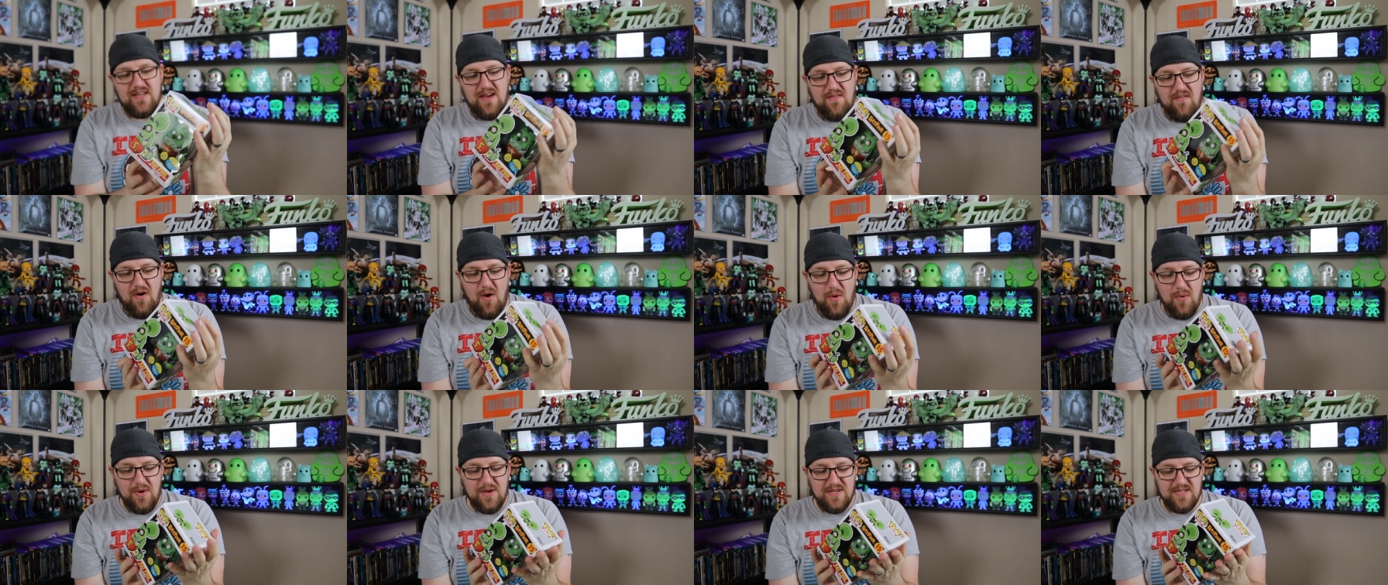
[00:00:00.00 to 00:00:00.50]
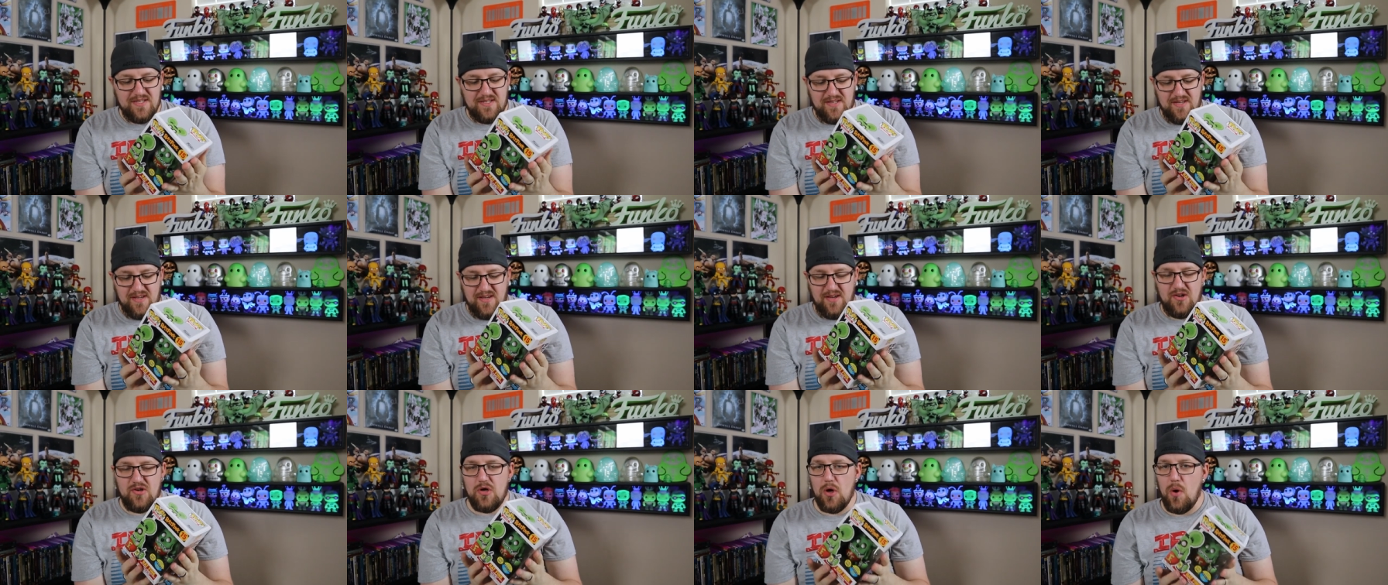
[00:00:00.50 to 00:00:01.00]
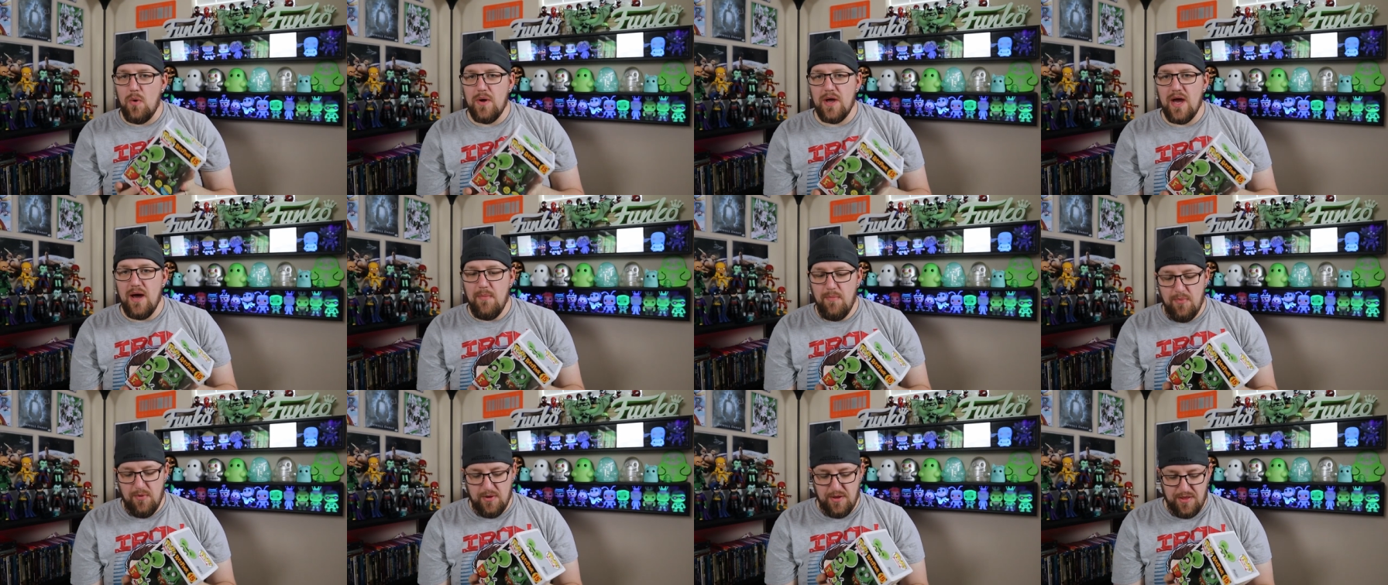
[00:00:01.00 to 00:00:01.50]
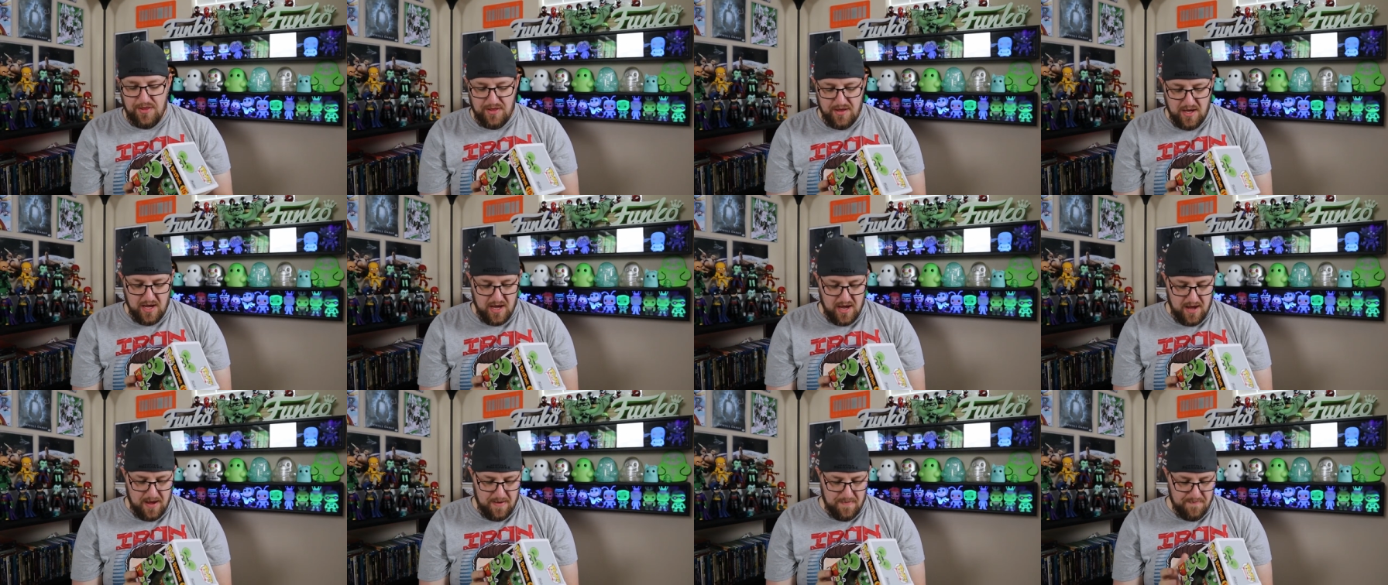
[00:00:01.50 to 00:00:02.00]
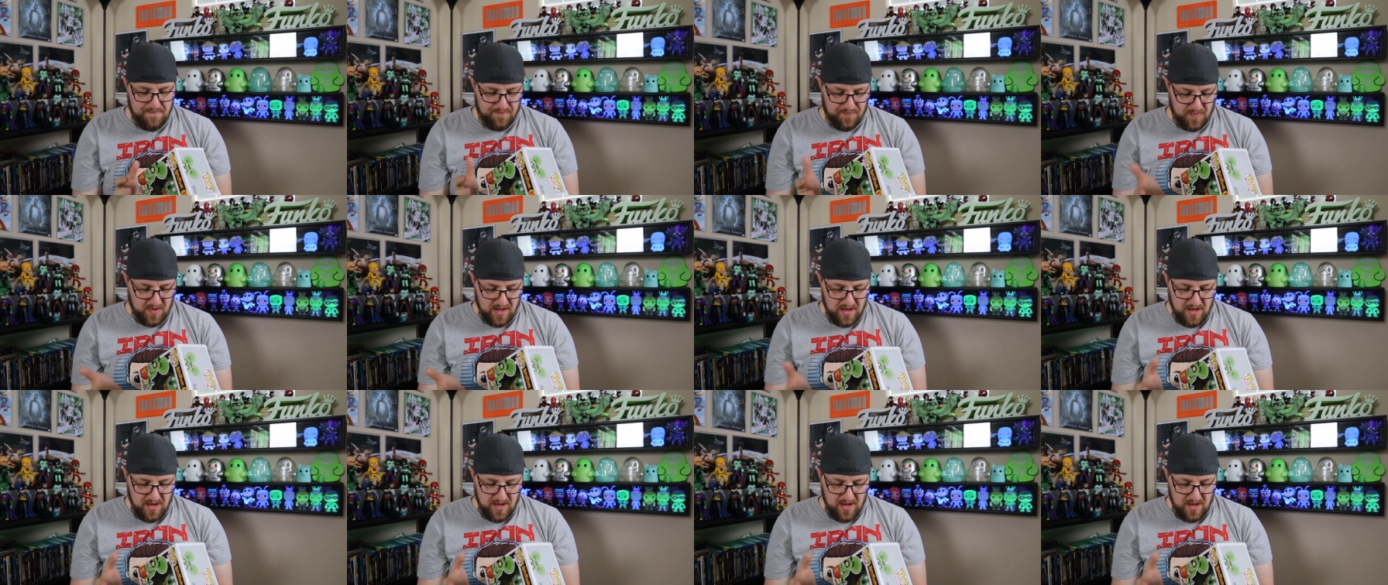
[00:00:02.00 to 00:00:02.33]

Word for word: I've always, growing up with uh,